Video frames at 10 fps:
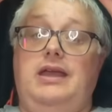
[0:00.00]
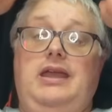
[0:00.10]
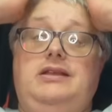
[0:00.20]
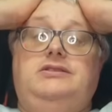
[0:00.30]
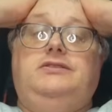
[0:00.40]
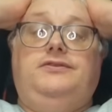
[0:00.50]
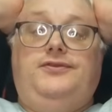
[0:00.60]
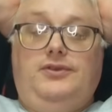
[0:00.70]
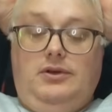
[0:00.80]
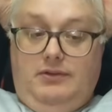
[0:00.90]
is
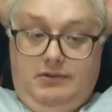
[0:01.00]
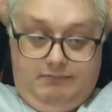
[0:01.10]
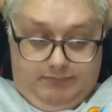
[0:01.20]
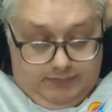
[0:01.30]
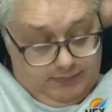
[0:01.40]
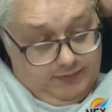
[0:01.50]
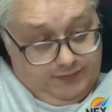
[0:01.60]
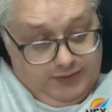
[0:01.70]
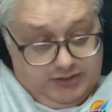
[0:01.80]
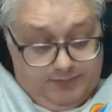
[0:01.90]
for
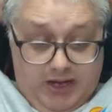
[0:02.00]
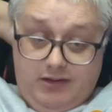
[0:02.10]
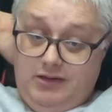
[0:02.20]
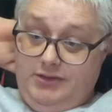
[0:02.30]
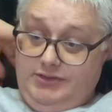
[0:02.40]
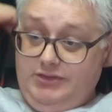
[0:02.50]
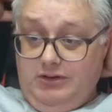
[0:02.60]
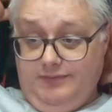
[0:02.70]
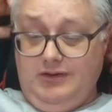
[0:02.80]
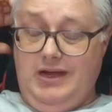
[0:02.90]
it to be
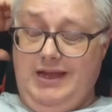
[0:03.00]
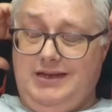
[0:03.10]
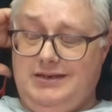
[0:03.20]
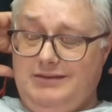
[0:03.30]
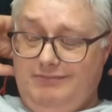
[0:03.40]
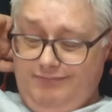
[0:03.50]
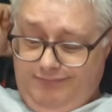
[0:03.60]
sort of like,